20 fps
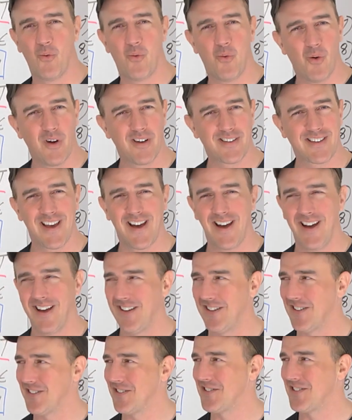What
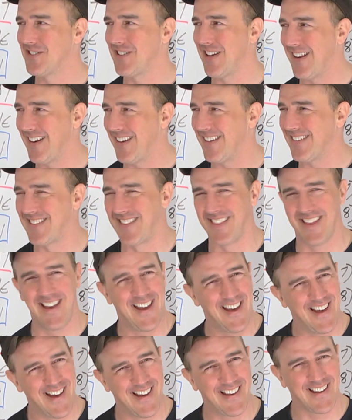kind of shit is
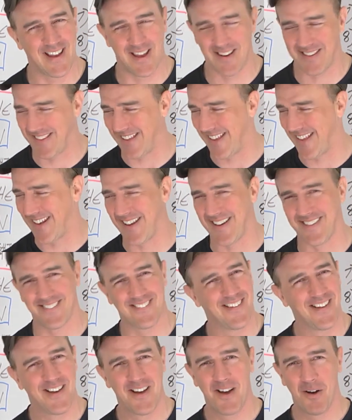that at that out?
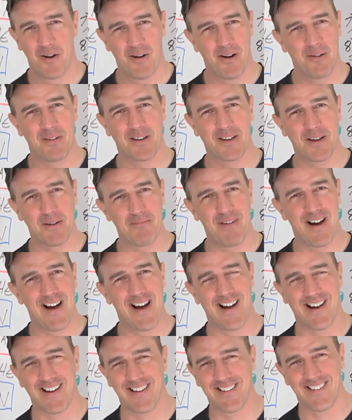I mean, come
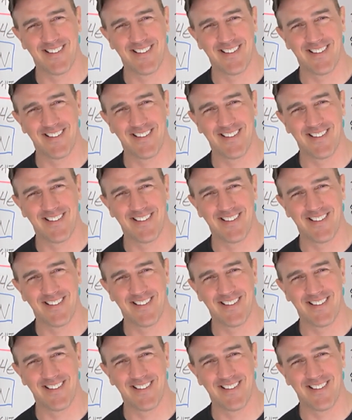on.